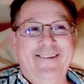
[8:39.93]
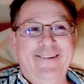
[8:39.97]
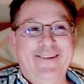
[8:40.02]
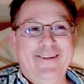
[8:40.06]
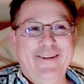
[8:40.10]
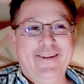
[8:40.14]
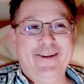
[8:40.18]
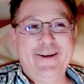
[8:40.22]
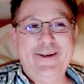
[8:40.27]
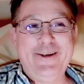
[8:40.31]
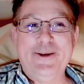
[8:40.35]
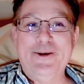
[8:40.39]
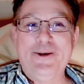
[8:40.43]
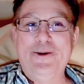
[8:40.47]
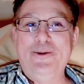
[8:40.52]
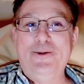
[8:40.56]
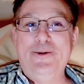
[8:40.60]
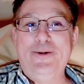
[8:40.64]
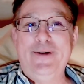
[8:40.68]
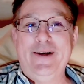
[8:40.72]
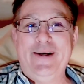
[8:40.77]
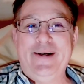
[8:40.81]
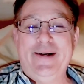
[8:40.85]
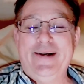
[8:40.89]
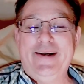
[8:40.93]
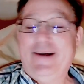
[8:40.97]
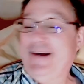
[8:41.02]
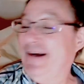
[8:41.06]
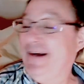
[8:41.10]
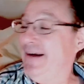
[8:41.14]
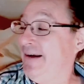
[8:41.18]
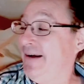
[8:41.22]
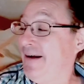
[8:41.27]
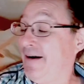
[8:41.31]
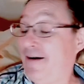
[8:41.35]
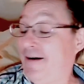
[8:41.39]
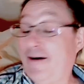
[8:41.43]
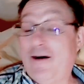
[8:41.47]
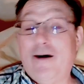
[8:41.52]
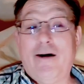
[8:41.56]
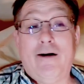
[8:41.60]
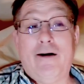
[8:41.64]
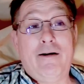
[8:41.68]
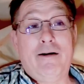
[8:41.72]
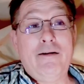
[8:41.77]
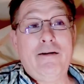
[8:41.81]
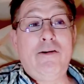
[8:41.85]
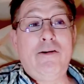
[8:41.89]
I really do.
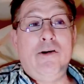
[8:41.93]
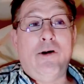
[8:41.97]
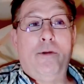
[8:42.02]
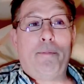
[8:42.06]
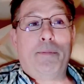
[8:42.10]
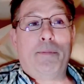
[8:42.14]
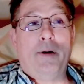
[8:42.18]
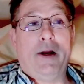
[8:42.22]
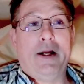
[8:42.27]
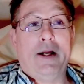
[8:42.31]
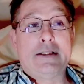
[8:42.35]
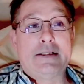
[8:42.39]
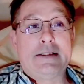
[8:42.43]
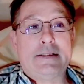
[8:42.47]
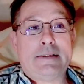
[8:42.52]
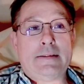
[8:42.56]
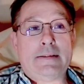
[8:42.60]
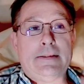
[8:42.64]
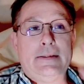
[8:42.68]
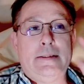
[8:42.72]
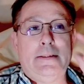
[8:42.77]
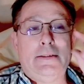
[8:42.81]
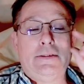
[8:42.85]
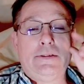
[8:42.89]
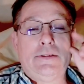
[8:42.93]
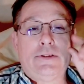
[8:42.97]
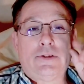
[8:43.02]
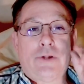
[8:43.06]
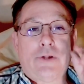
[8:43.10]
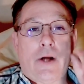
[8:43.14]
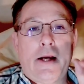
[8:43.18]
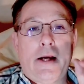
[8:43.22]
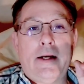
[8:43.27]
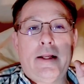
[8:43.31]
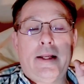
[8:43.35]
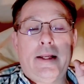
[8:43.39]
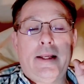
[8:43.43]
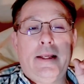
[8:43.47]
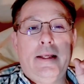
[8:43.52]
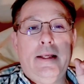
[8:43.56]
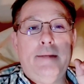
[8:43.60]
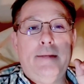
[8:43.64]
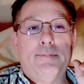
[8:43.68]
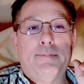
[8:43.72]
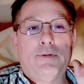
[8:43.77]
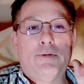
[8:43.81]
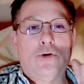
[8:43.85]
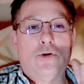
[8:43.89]
Hug your pets. Try to
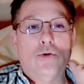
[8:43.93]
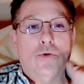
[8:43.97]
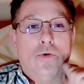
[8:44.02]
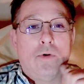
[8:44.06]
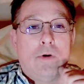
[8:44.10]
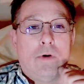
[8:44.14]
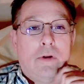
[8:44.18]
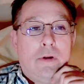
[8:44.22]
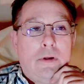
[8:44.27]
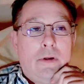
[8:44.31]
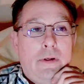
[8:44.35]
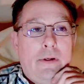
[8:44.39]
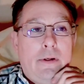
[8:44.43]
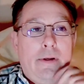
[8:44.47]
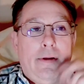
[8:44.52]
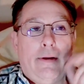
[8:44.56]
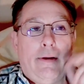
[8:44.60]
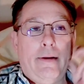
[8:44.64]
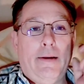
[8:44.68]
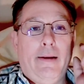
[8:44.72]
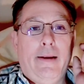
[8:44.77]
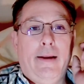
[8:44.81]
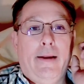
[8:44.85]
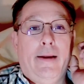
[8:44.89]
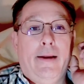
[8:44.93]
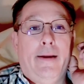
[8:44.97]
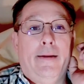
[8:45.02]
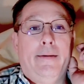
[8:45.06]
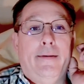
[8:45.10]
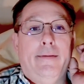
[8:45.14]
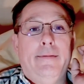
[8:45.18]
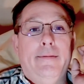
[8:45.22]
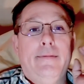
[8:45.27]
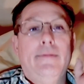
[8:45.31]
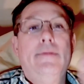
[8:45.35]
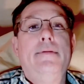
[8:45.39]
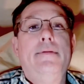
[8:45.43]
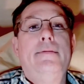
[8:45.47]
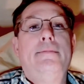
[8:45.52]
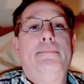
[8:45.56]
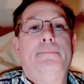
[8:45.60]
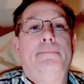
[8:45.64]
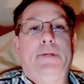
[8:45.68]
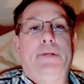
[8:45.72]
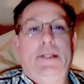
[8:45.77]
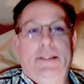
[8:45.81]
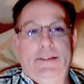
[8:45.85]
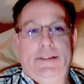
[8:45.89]
keep cool, and
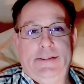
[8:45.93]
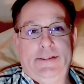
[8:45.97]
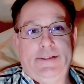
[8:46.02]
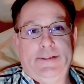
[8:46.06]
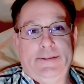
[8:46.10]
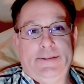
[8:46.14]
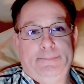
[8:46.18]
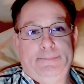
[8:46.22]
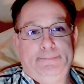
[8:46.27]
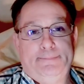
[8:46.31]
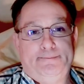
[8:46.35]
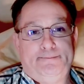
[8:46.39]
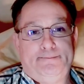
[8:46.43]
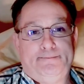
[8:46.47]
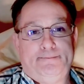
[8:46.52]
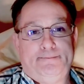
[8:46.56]
peace.